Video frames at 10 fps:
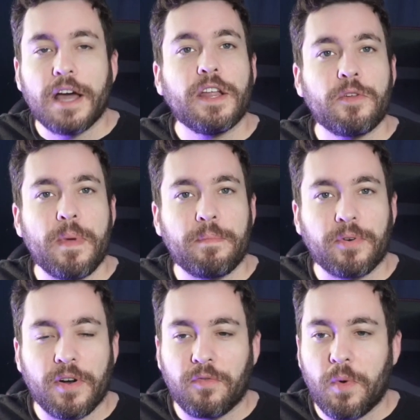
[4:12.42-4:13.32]
Another member
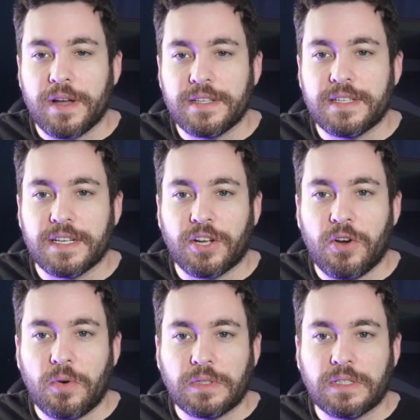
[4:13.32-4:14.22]
of White
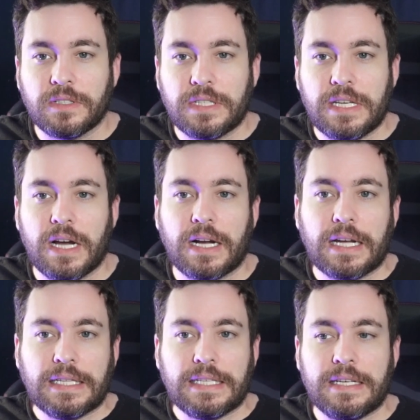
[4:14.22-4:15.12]
Dingo, Liang
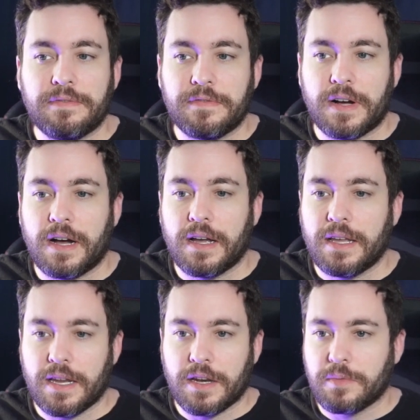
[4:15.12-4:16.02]
Li Fi.
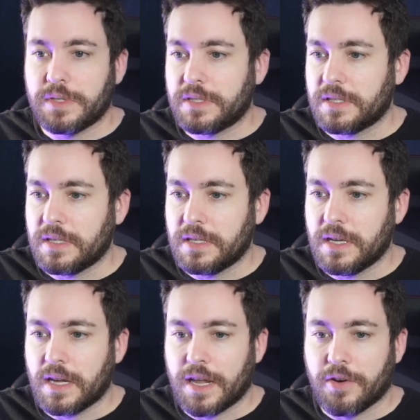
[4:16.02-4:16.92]
And here we see
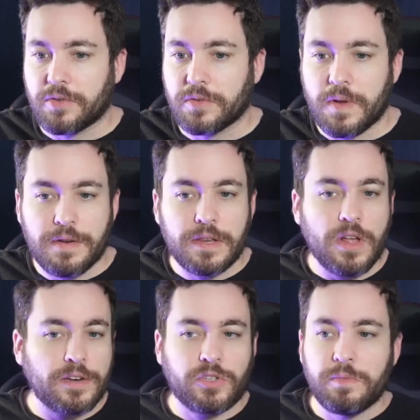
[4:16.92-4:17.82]
a character, eh,
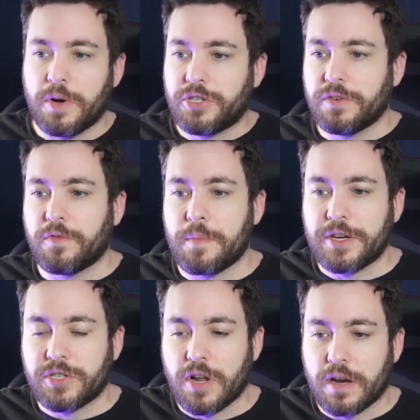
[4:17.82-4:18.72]
not too much
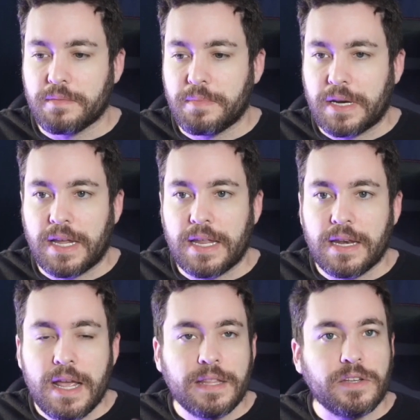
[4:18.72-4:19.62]
information on him, but again,
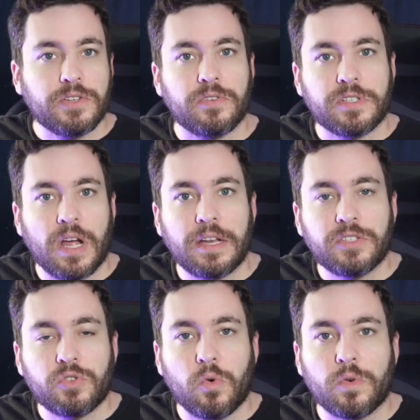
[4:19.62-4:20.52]
these are side
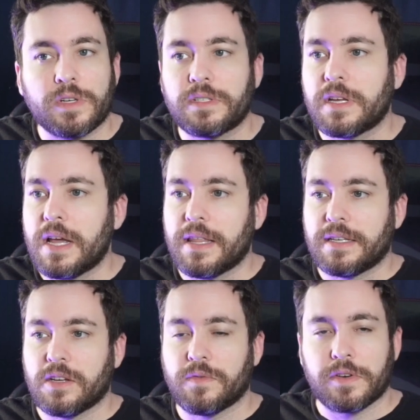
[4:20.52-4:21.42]
stories that
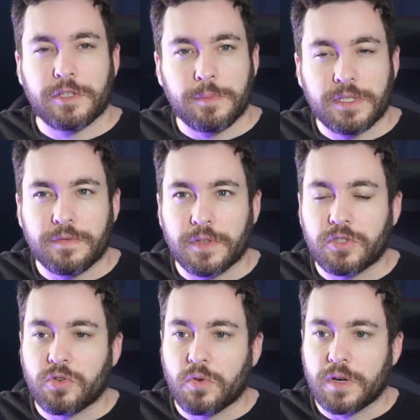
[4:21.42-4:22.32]
tell very specific
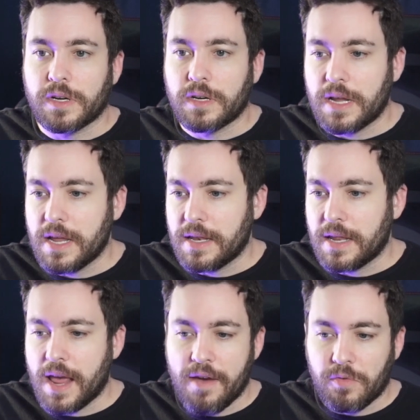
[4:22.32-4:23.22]
story, and
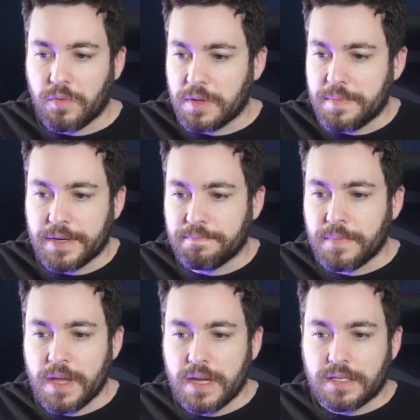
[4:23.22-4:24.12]
they haven't really been
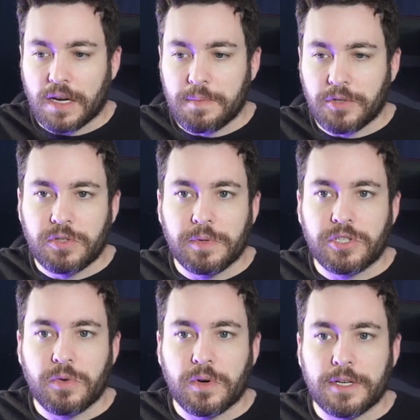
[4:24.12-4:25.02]
talked about too much
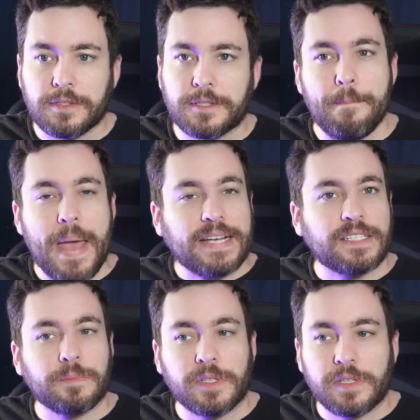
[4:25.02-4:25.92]
anywhere else.
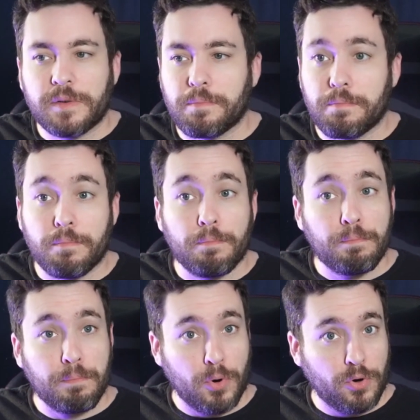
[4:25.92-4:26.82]
Maximilian
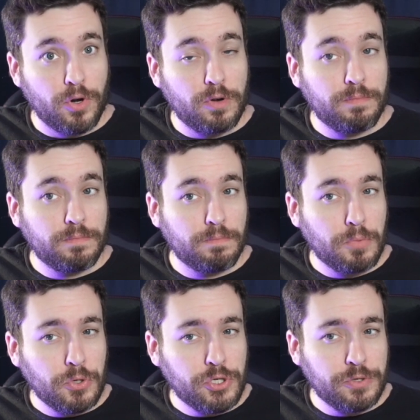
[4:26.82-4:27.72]
Berger?
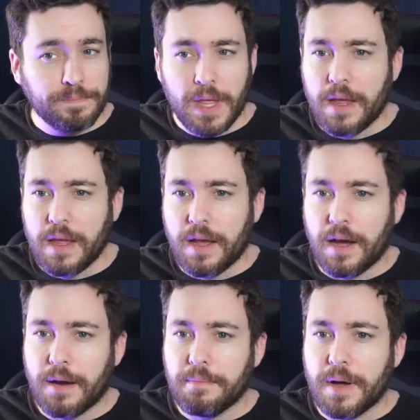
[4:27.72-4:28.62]
Berger?
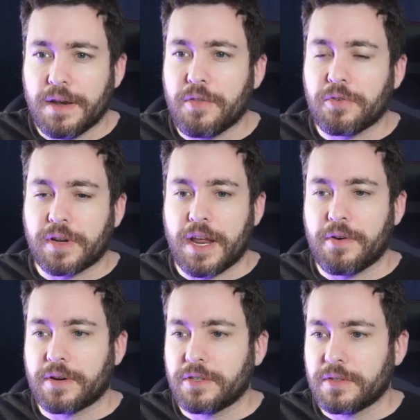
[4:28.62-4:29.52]
Um, another
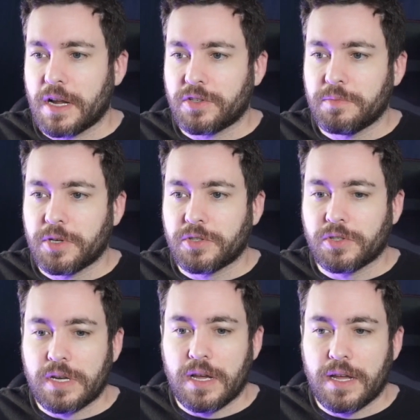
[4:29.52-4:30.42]
character, not too much
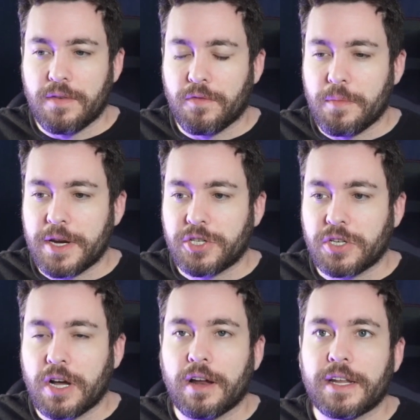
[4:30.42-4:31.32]
uh, information
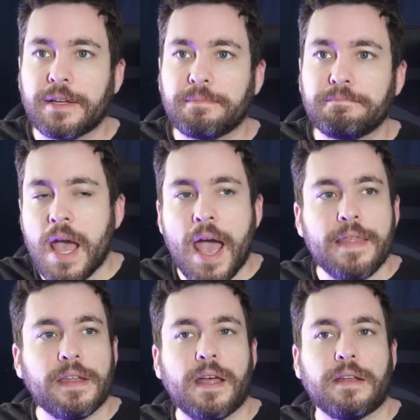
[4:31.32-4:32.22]
on him. And
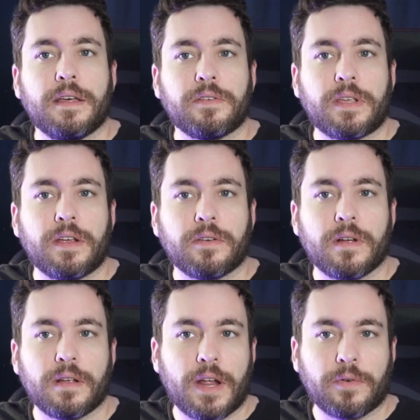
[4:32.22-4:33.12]
then another char
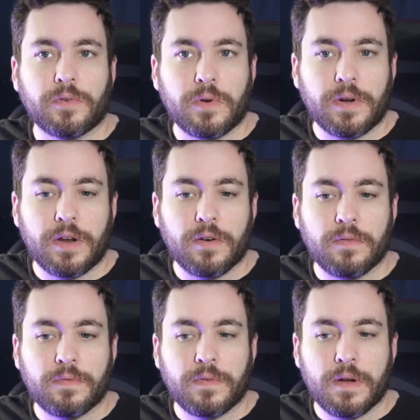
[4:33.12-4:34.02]
character we don't hear
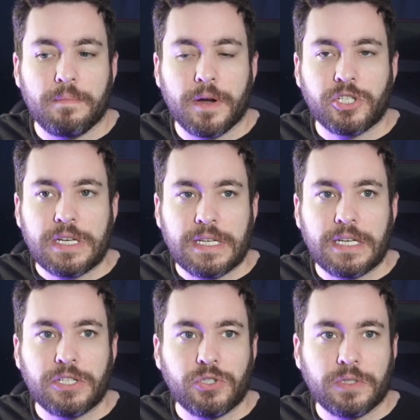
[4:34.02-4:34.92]
of much,
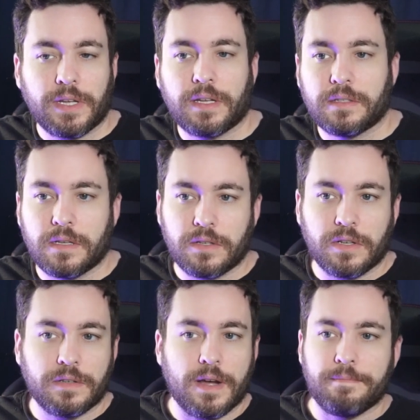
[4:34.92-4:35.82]
Anita Julian.
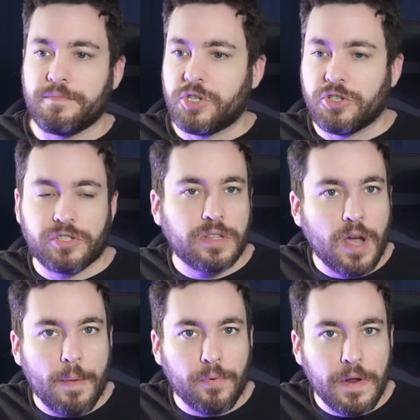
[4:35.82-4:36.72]
Uh, she's the
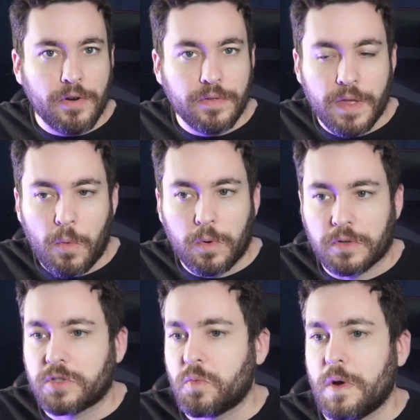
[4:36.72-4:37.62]
operator that
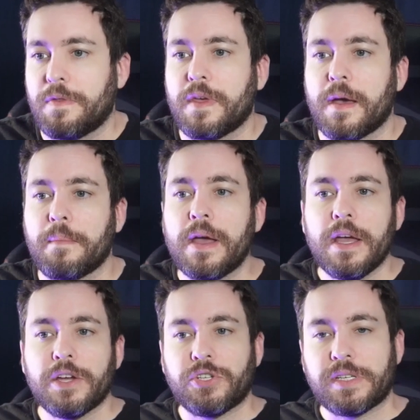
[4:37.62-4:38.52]
works with them.
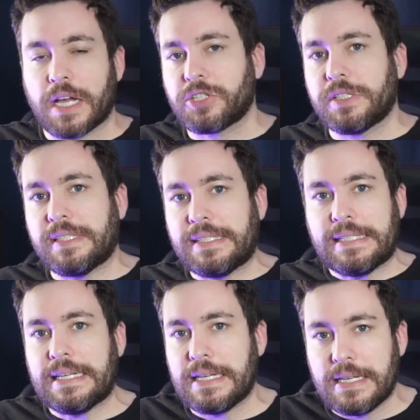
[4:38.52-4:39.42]
She's actually
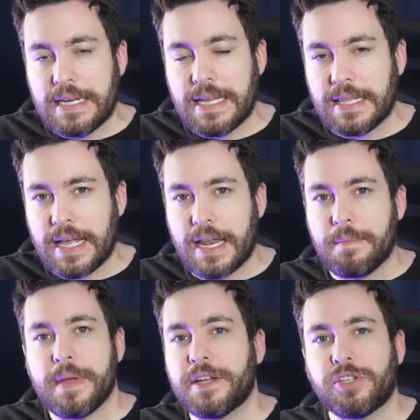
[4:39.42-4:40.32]
seen in the
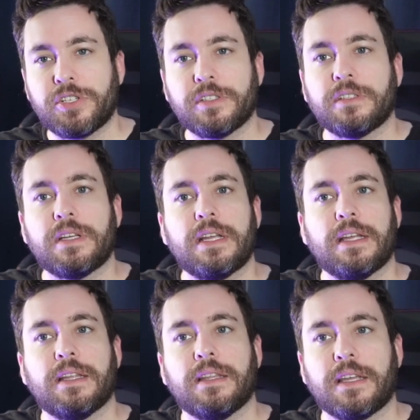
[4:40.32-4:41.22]
animation
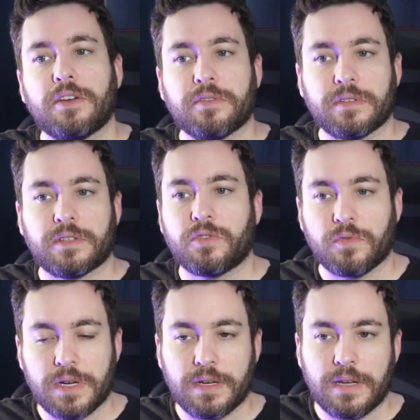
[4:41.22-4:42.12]
in the Gihren's
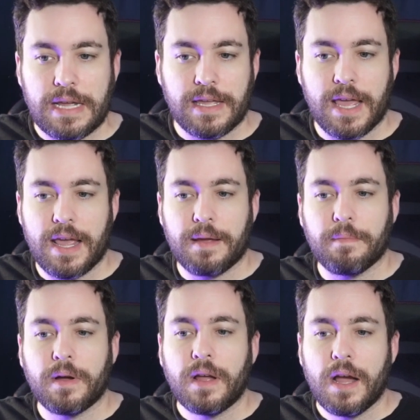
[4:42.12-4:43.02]
Greed game.